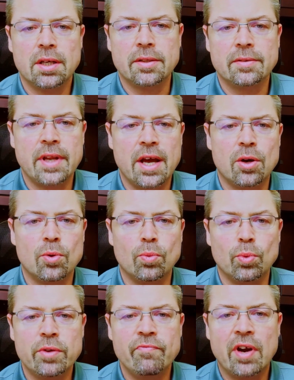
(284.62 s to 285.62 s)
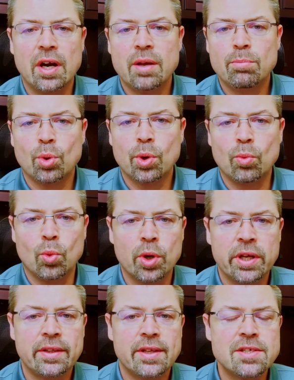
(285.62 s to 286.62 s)
Now, one very important
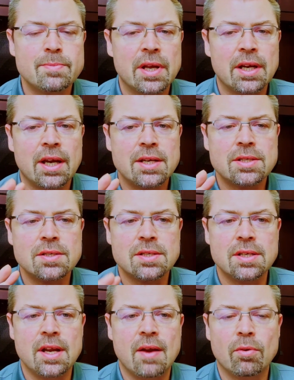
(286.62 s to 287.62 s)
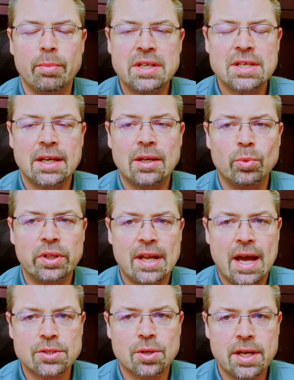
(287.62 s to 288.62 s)
warning, these medications should never be taken with
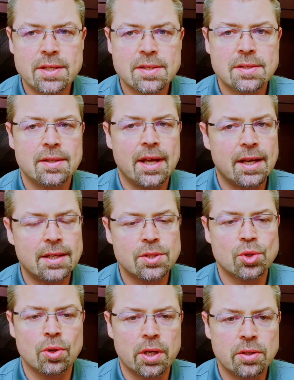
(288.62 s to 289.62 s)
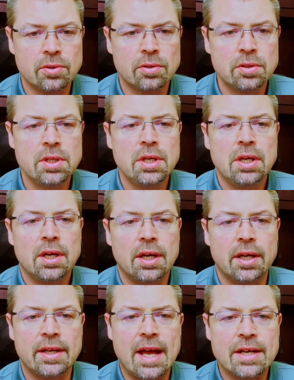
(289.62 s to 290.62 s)
nitrates. That is critical.
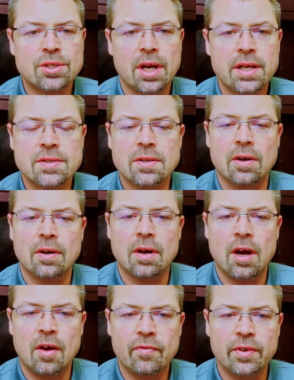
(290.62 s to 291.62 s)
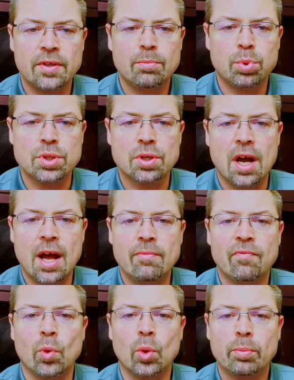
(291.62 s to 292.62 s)
Nitrates are often prescribed
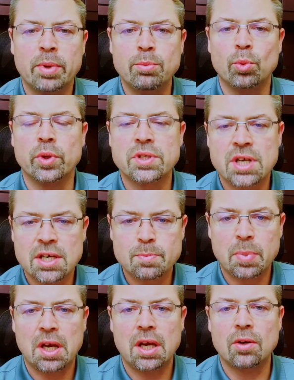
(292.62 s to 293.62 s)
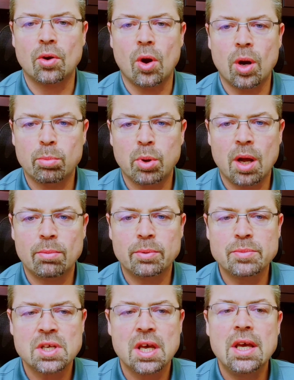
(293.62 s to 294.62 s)
for people with chest pain or heart
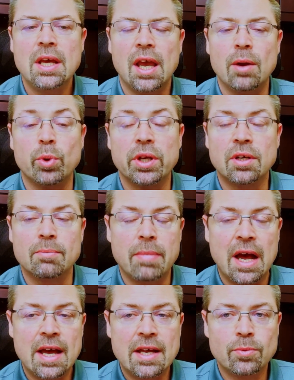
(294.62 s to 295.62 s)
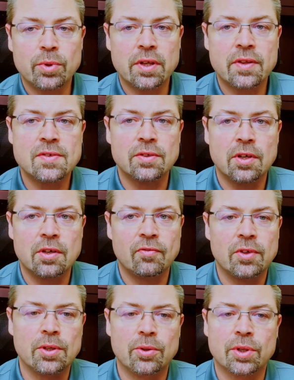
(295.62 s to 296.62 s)
problems, and when combined with
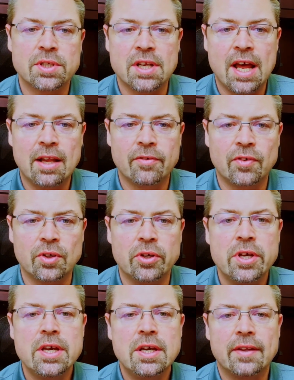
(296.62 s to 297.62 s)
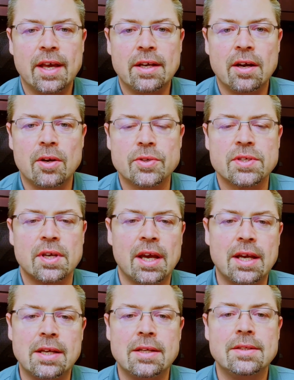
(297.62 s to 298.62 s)
Sildenafil or Tadalafil, they cause
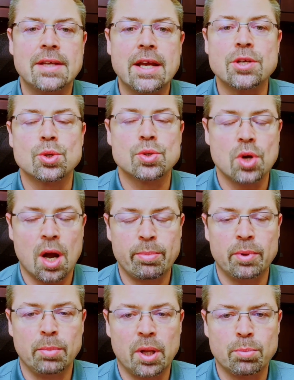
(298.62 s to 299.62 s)
a dangerous drop in blood